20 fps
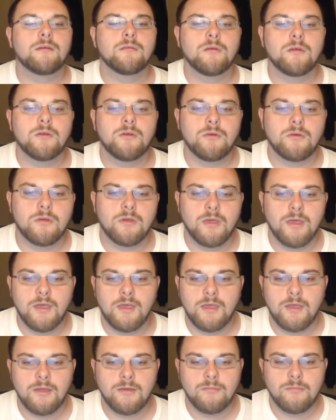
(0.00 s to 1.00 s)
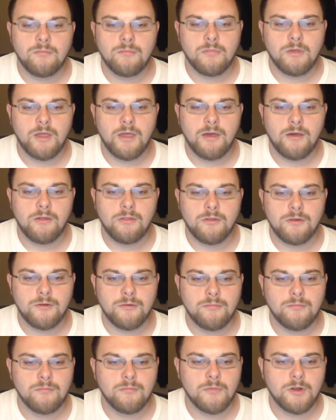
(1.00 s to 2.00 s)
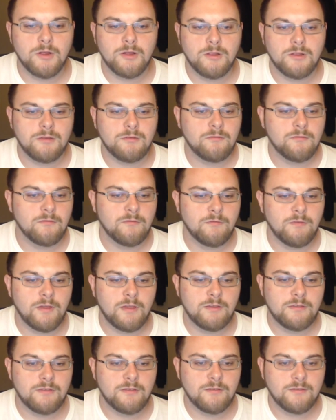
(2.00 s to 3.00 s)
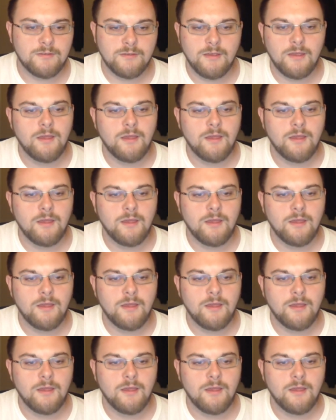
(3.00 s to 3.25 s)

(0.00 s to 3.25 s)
Okay, Gowther, Merlin, faces.